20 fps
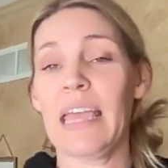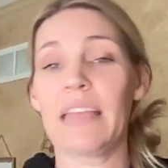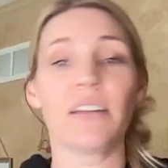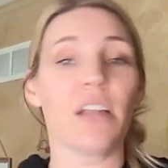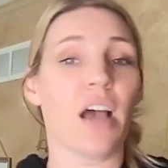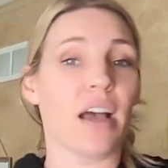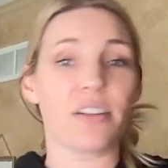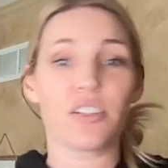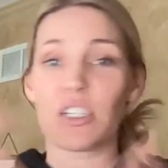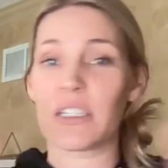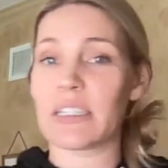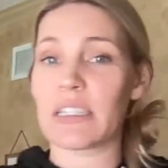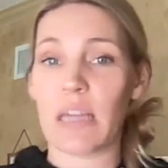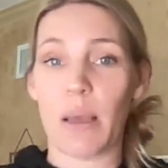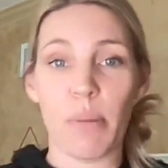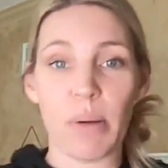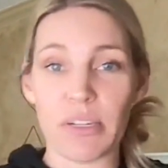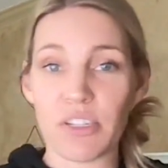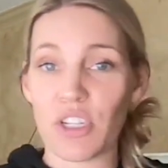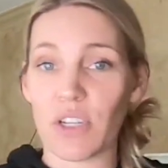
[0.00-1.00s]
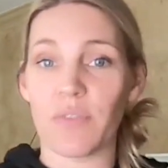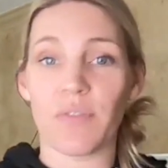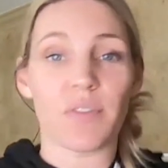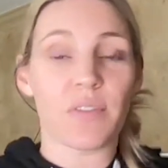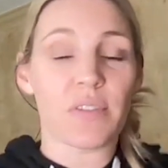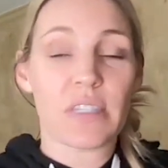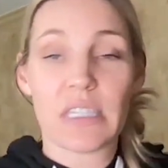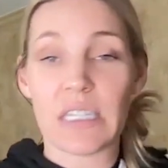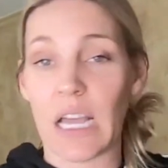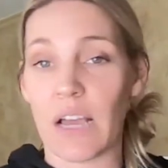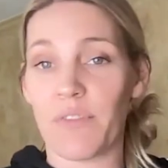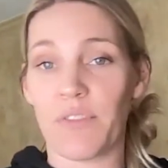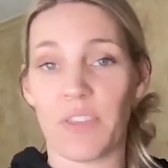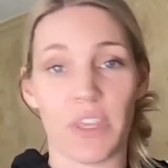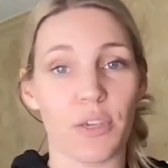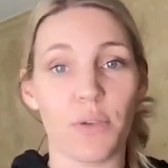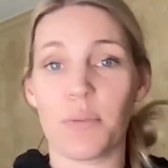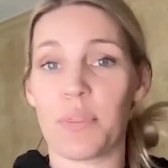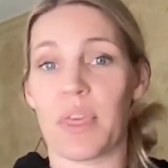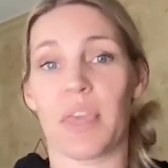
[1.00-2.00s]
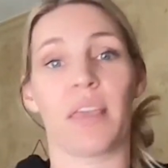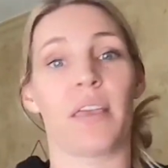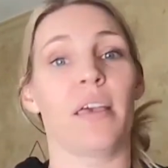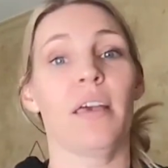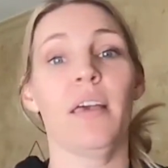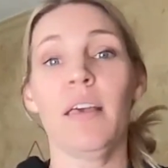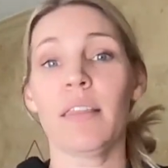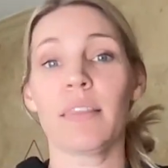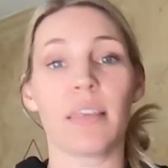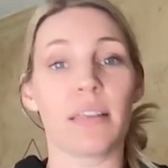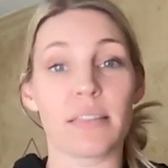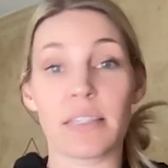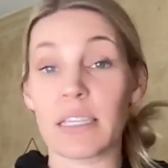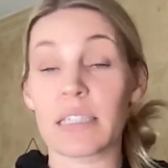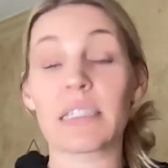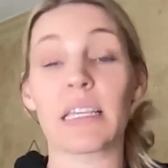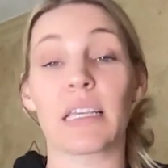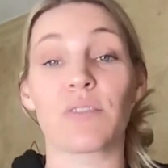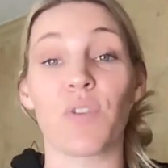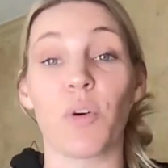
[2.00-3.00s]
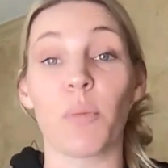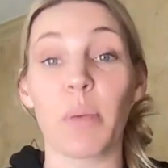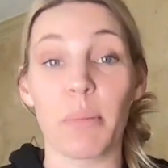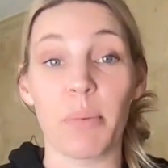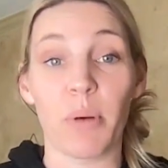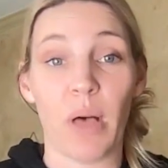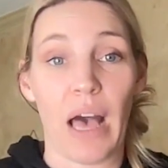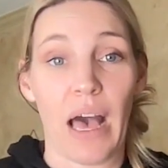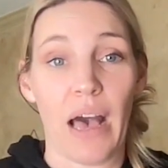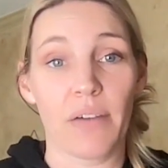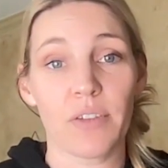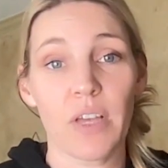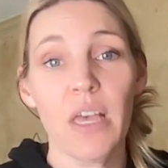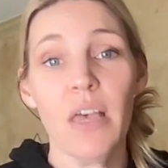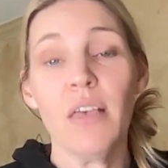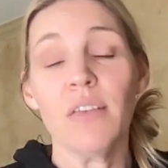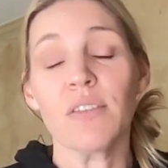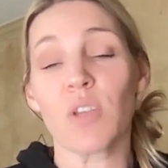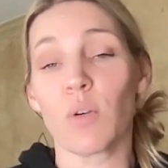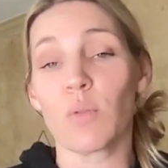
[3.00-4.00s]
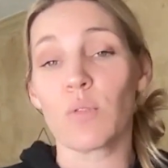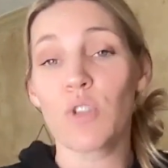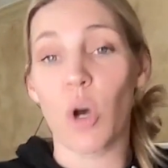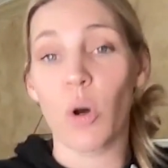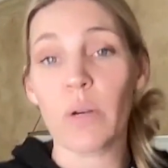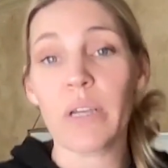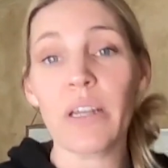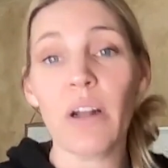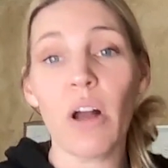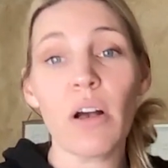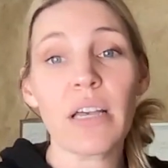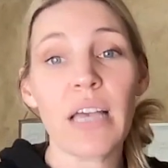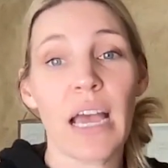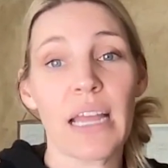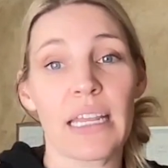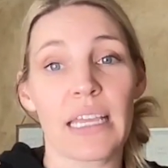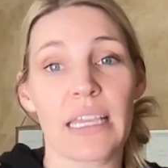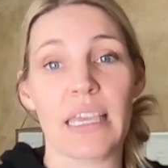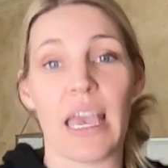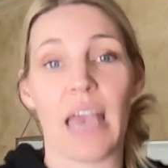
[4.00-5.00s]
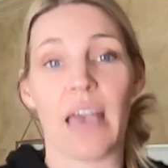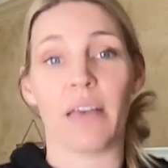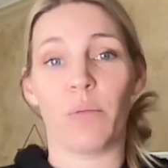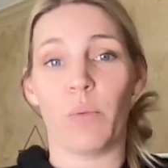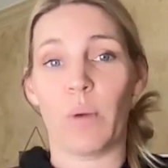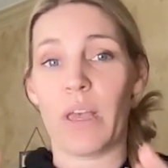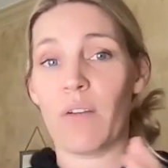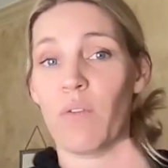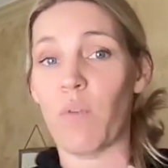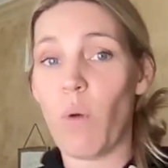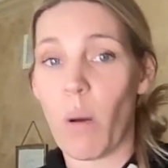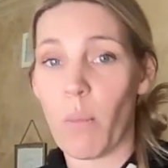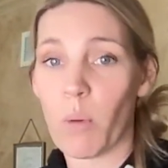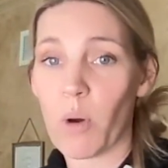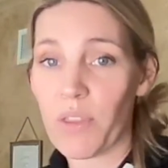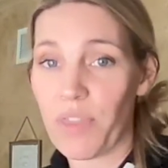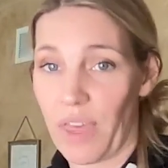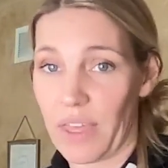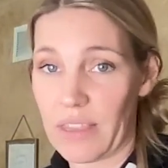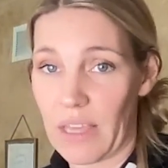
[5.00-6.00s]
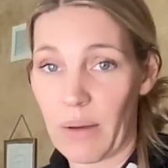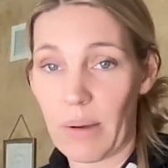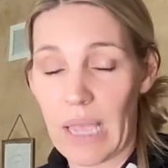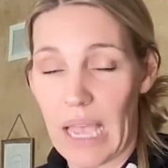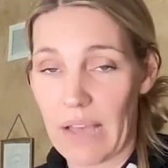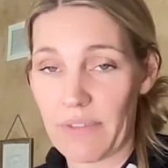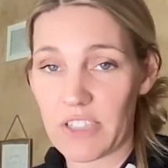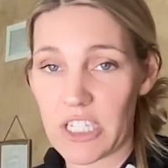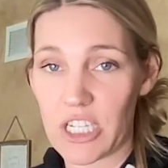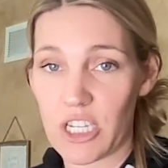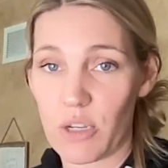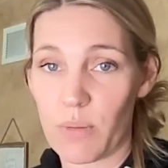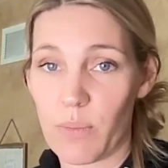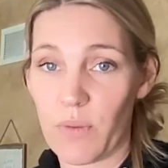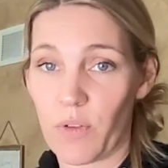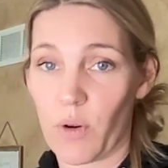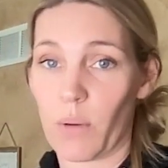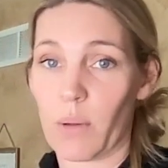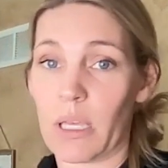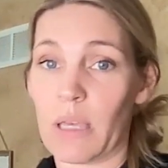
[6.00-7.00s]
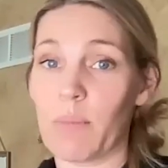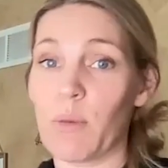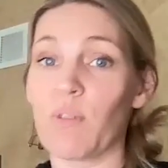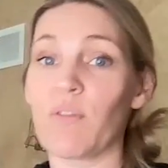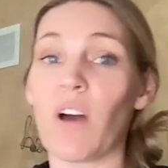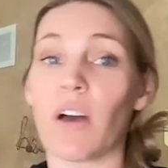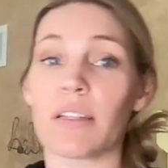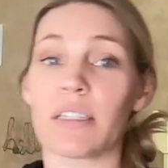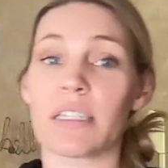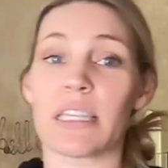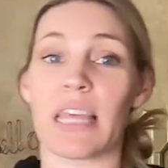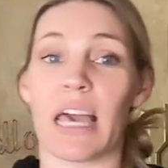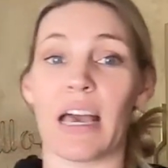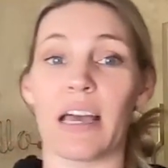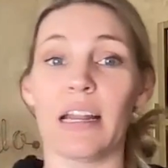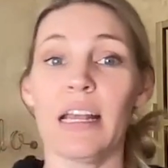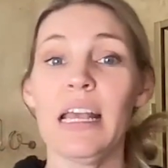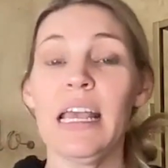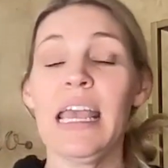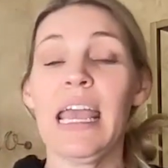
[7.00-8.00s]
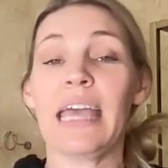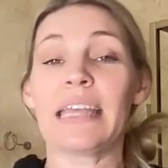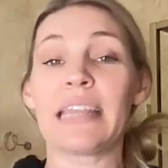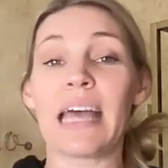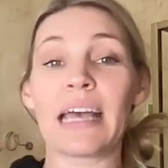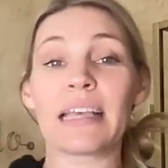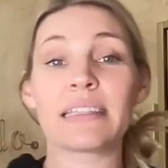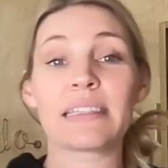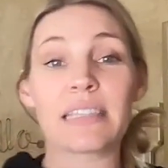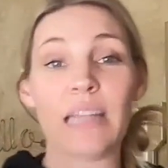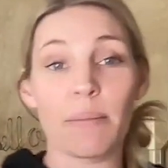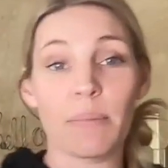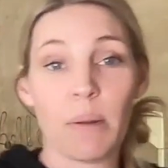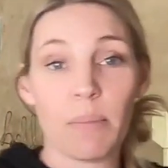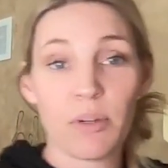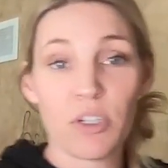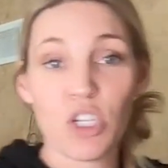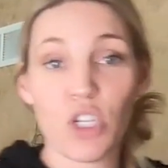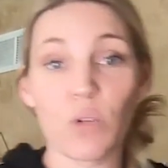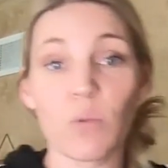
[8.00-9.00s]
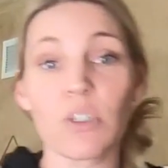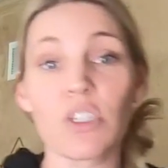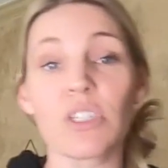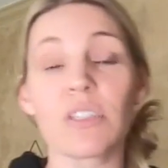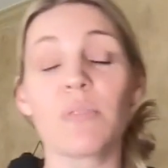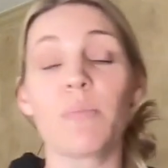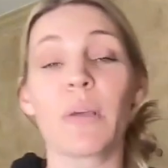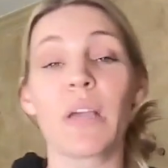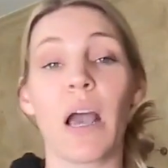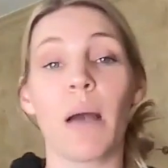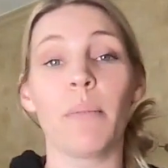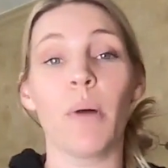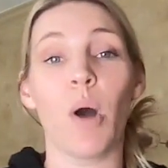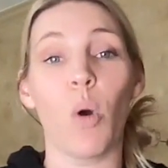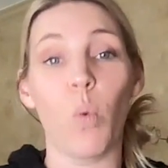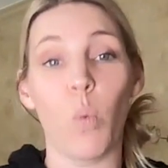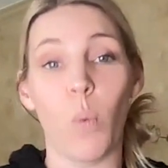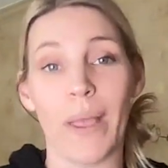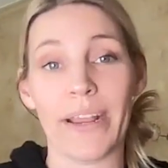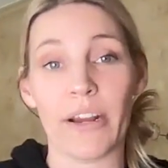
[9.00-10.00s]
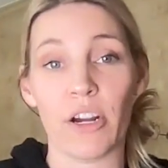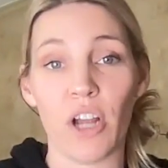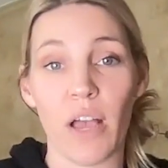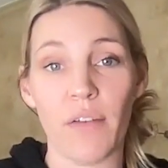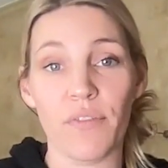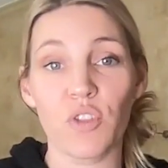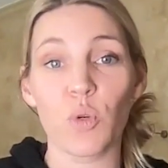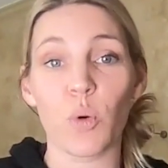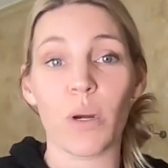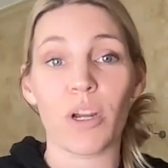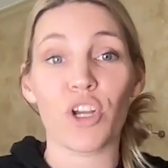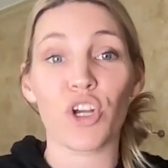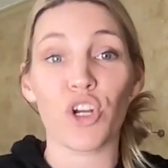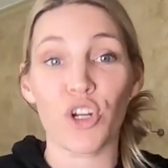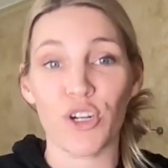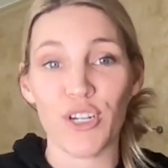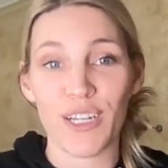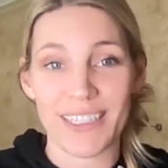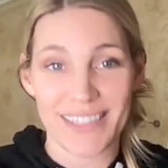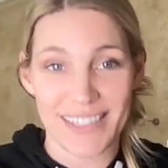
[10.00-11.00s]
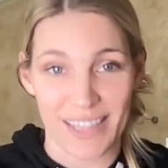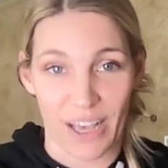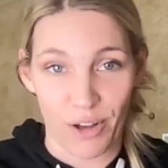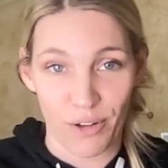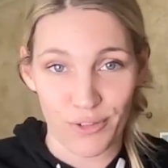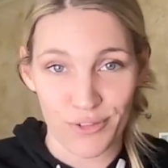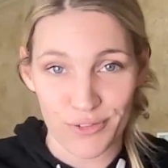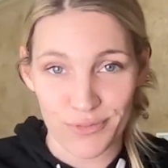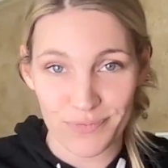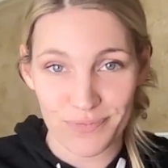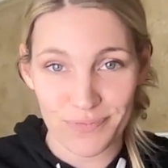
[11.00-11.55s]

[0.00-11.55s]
and not just a bunch of stuff that you think that successful people have. So don't get all cutting yet. We have one more thing that we have to do before we can move on to that. And that is step number 2, which is to become aware of your current self.